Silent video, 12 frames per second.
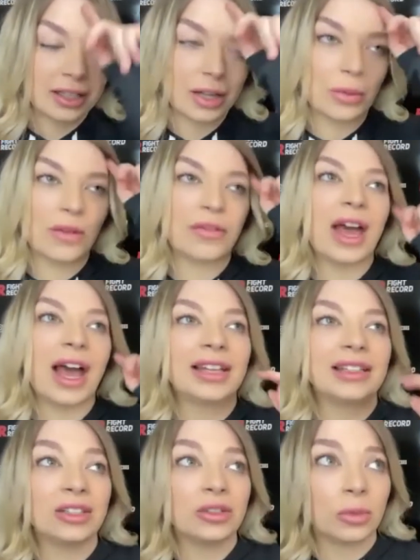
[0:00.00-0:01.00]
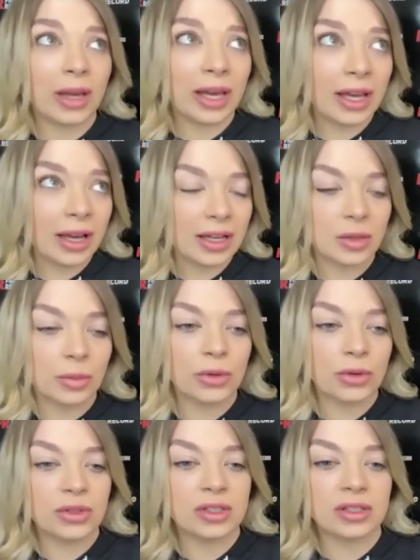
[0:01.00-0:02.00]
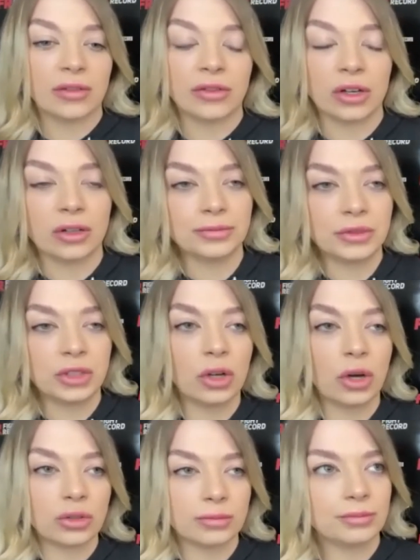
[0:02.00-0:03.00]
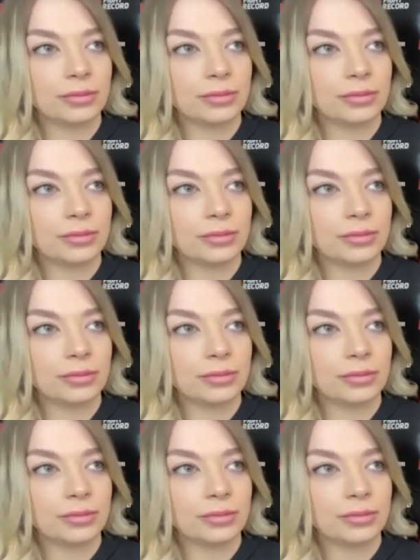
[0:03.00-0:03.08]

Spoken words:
Like, with the added weight, I suppose, if you're not,